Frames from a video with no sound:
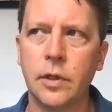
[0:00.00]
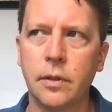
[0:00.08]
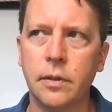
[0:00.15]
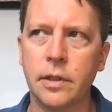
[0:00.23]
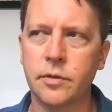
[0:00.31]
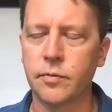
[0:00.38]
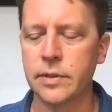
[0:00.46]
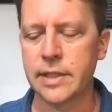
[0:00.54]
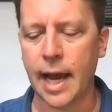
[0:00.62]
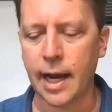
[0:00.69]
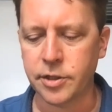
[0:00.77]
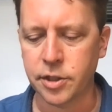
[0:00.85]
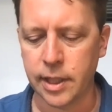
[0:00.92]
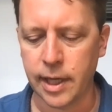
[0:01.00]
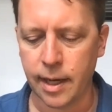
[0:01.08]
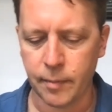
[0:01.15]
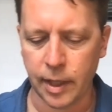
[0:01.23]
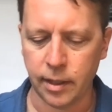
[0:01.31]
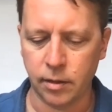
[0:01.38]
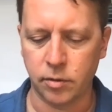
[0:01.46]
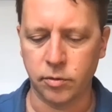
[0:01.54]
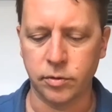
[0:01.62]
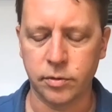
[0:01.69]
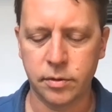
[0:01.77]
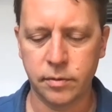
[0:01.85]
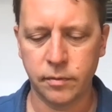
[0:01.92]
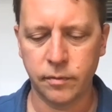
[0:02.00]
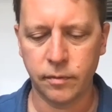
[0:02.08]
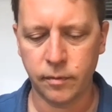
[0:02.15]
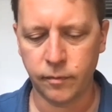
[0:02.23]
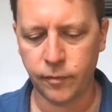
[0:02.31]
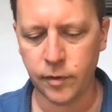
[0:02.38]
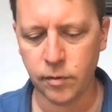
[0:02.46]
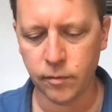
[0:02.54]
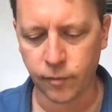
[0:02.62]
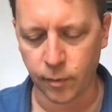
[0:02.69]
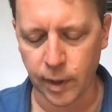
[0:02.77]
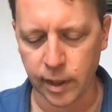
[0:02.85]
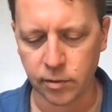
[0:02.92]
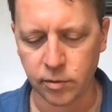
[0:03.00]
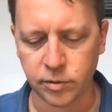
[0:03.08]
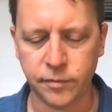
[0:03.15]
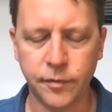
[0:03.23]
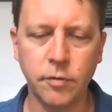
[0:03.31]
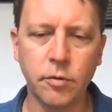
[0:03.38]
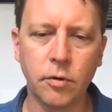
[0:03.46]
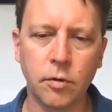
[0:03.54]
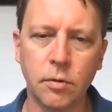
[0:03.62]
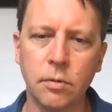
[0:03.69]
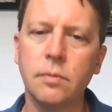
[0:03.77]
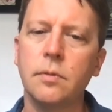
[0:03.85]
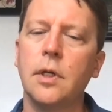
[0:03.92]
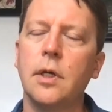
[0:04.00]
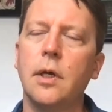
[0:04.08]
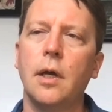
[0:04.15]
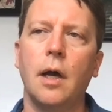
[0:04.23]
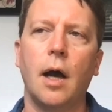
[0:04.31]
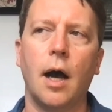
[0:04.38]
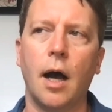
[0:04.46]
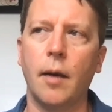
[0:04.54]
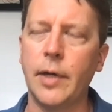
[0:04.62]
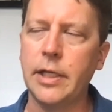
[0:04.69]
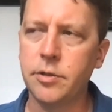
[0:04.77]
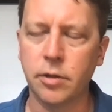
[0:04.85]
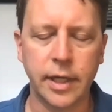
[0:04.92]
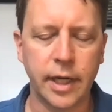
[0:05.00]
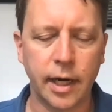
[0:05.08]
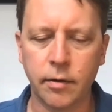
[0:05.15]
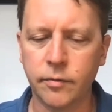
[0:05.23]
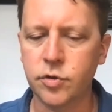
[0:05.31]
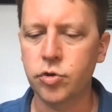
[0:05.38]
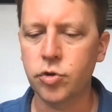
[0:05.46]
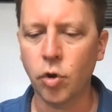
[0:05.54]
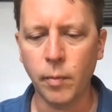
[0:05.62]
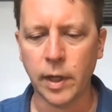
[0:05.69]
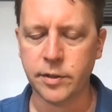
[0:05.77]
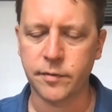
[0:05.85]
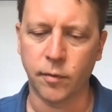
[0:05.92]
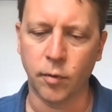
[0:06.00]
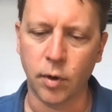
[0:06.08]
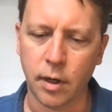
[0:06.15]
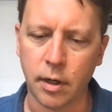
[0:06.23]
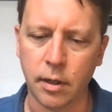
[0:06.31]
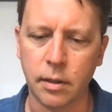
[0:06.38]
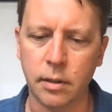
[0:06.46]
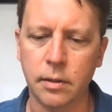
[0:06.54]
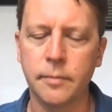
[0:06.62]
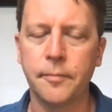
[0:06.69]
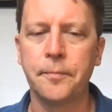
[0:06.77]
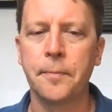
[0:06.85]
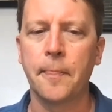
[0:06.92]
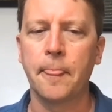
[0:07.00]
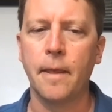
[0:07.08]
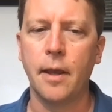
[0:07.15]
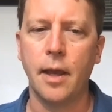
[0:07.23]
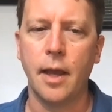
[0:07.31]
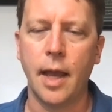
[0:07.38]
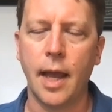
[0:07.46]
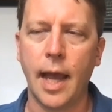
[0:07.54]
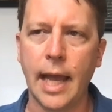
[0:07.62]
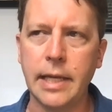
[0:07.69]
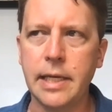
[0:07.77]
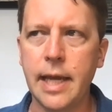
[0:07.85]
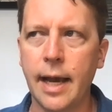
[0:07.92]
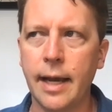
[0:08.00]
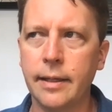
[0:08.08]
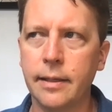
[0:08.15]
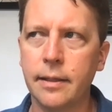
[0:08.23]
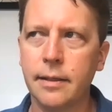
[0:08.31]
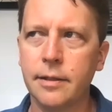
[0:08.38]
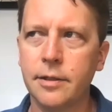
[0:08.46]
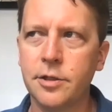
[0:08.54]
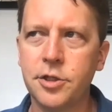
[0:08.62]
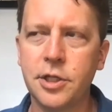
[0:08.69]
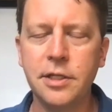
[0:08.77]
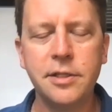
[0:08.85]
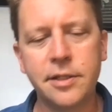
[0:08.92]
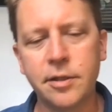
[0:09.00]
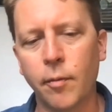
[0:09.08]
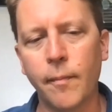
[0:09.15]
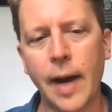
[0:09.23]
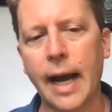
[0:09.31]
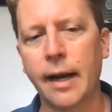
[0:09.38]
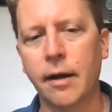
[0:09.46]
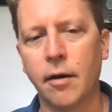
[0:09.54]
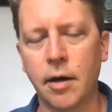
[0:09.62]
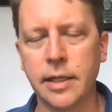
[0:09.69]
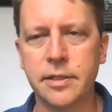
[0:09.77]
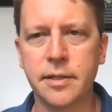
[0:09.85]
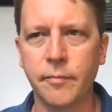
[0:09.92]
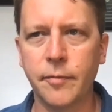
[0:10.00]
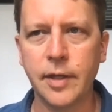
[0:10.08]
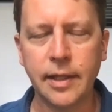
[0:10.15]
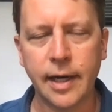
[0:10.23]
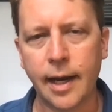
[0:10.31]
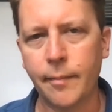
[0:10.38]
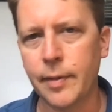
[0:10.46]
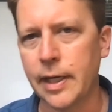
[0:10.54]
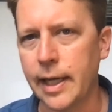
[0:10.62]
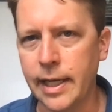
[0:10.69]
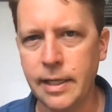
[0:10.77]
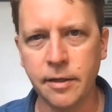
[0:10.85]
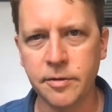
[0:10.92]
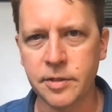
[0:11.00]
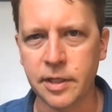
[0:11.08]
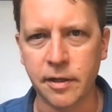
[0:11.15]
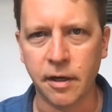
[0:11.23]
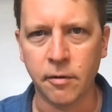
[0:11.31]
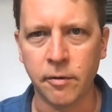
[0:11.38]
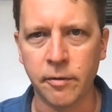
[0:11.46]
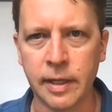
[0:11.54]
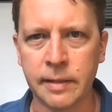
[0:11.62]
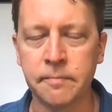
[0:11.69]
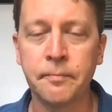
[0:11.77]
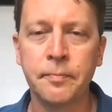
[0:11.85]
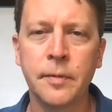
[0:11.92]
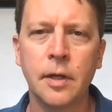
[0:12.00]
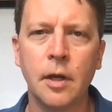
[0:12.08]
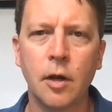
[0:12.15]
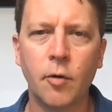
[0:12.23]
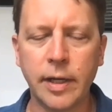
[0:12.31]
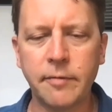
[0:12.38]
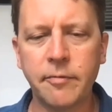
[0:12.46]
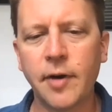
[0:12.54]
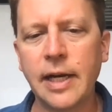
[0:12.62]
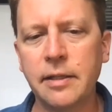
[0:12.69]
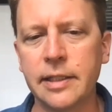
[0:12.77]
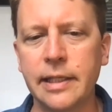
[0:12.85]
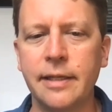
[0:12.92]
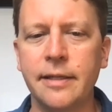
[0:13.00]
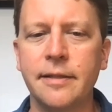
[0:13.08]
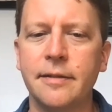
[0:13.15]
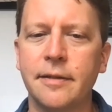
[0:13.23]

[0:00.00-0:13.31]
This was actually at my uncle's funeral. He took care of so much for her. And yet she's still back on something that happened 8 years ago that, quite frankly,